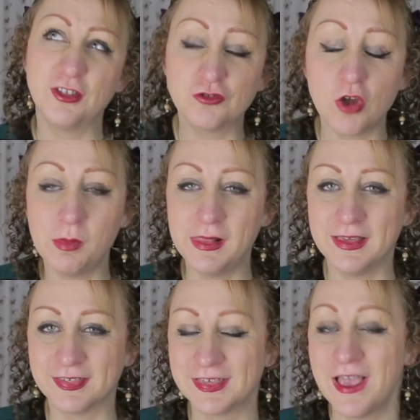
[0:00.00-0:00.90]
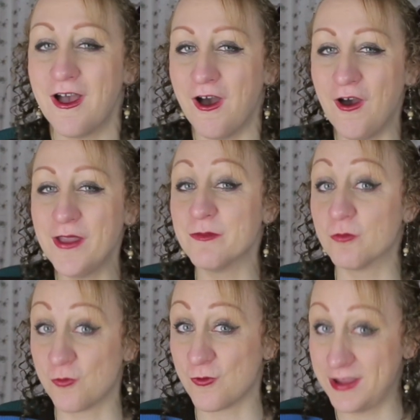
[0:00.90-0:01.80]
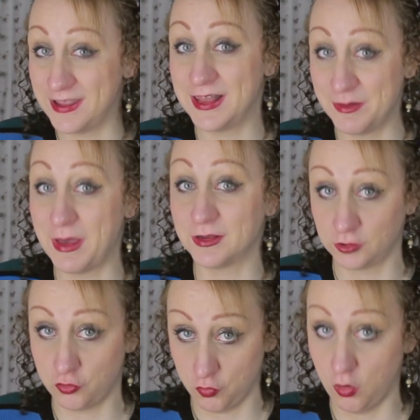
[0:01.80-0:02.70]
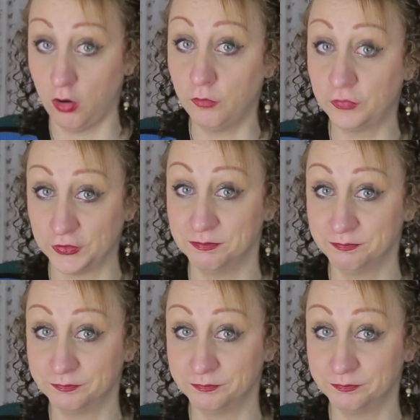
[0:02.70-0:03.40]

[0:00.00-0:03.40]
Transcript: trouble is, I'm really bad at craft.